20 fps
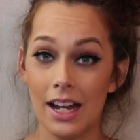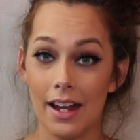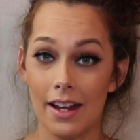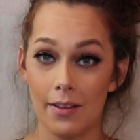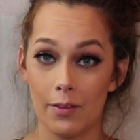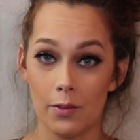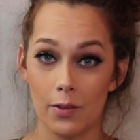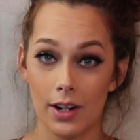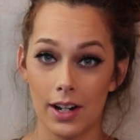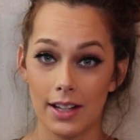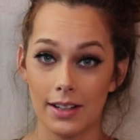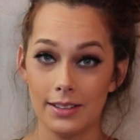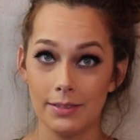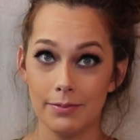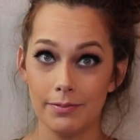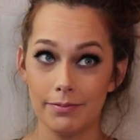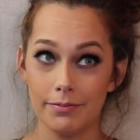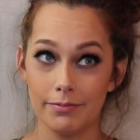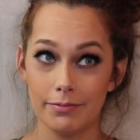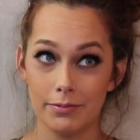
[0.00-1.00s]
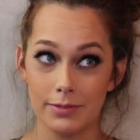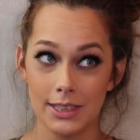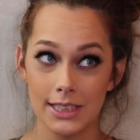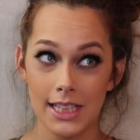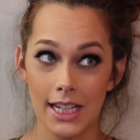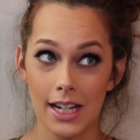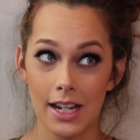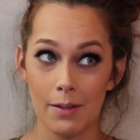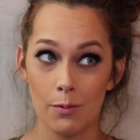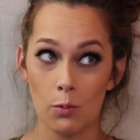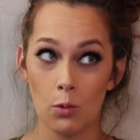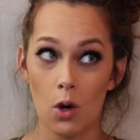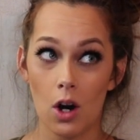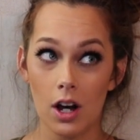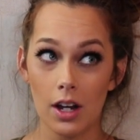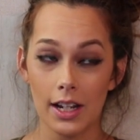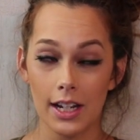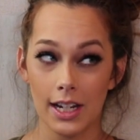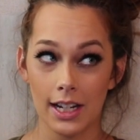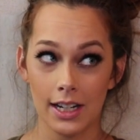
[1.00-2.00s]
And when I say I'm
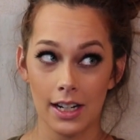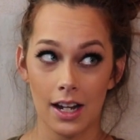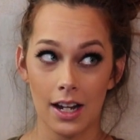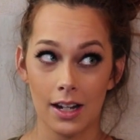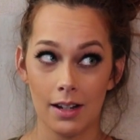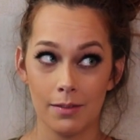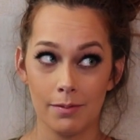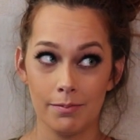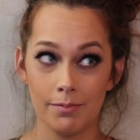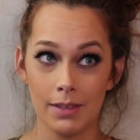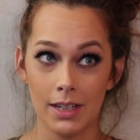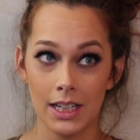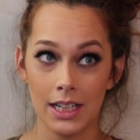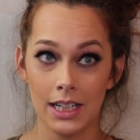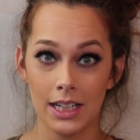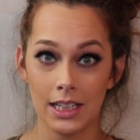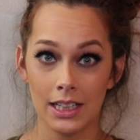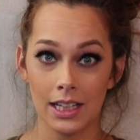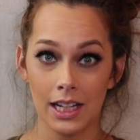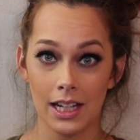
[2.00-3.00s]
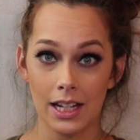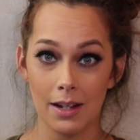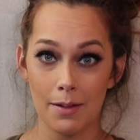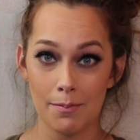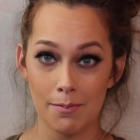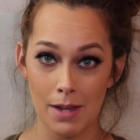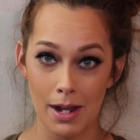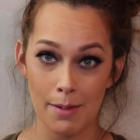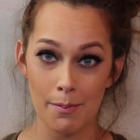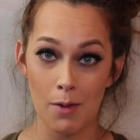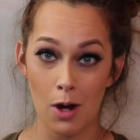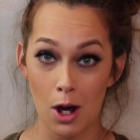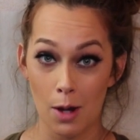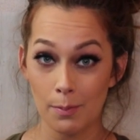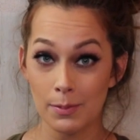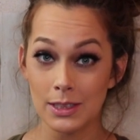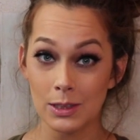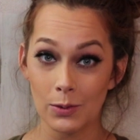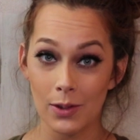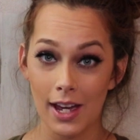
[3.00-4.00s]
walking, I'm meaning like my
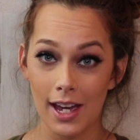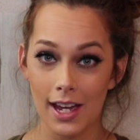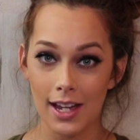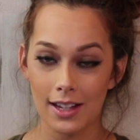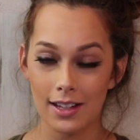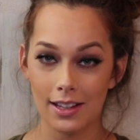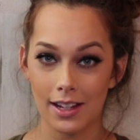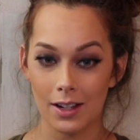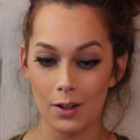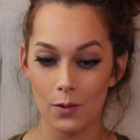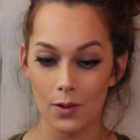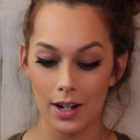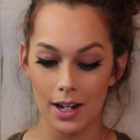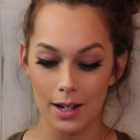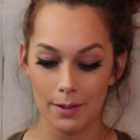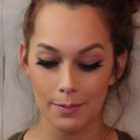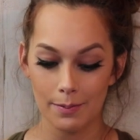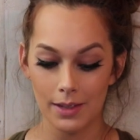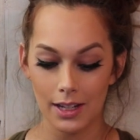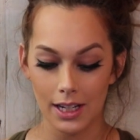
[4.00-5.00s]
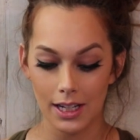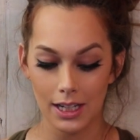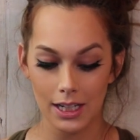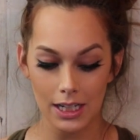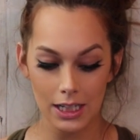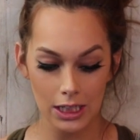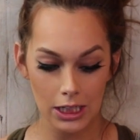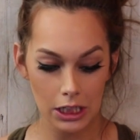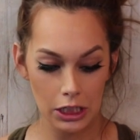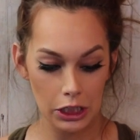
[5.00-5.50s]
mom swag, like when I'm like